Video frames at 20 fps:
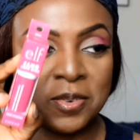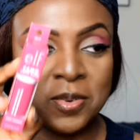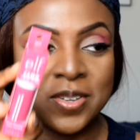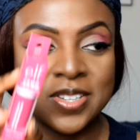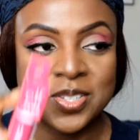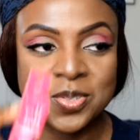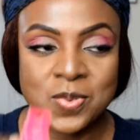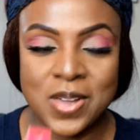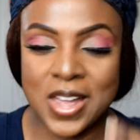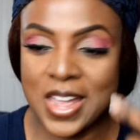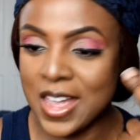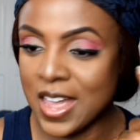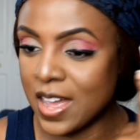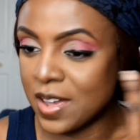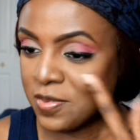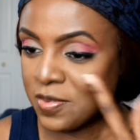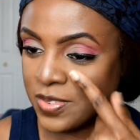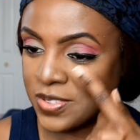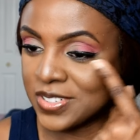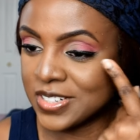which is why I
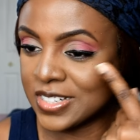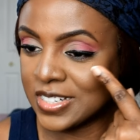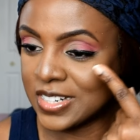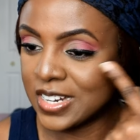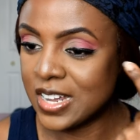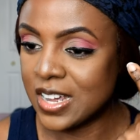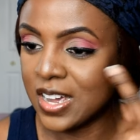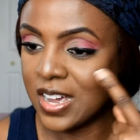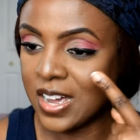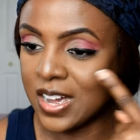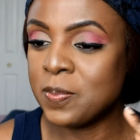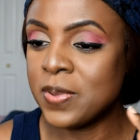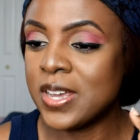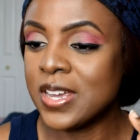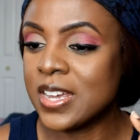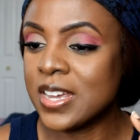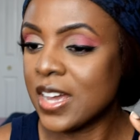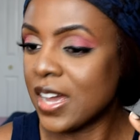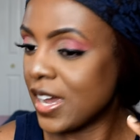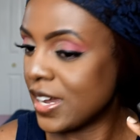have one
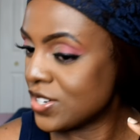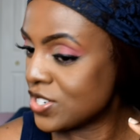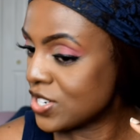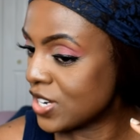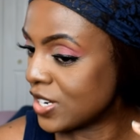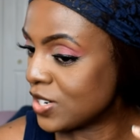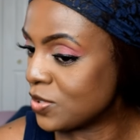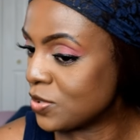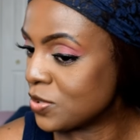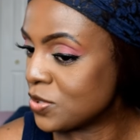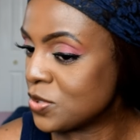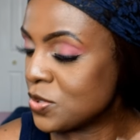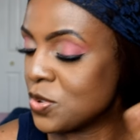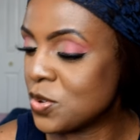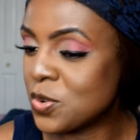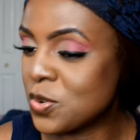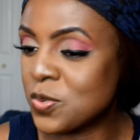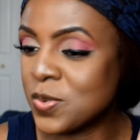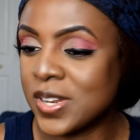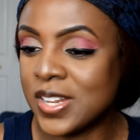pink eyeshadow to
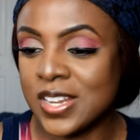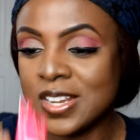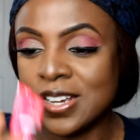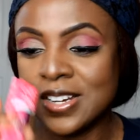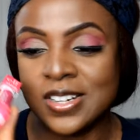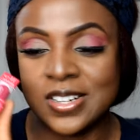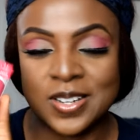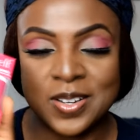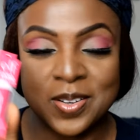go with the